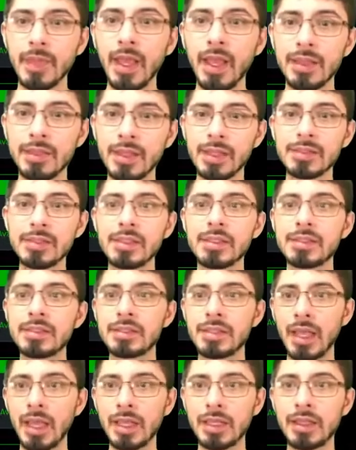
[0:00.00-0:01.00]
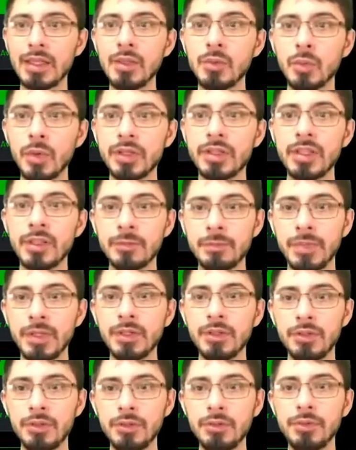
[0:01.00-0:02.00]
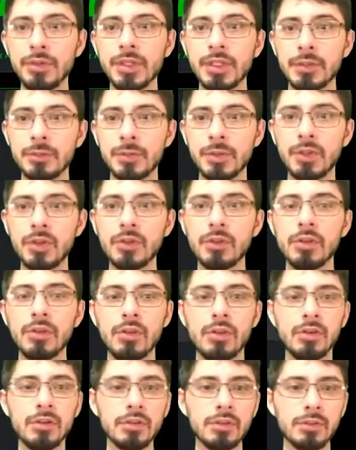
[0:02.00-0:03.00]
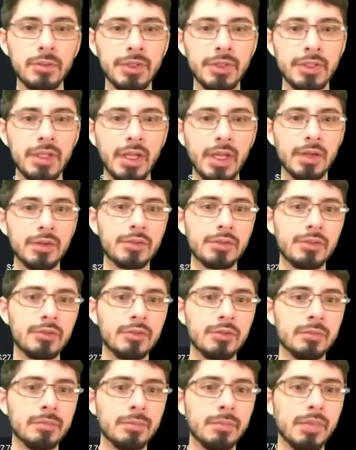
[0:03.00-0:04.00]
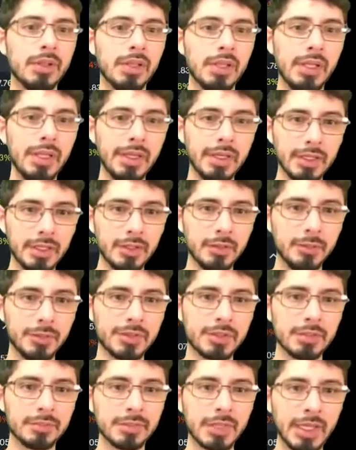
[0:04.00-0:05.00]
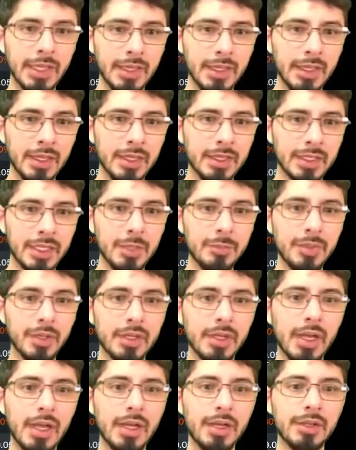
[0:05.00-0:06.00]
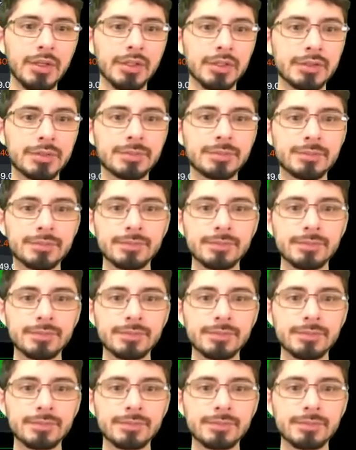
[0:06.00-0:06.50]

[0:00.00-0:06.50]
And that's exactly what they've been doing. If we go all the way down to Blink, which I'm keeping an eye on,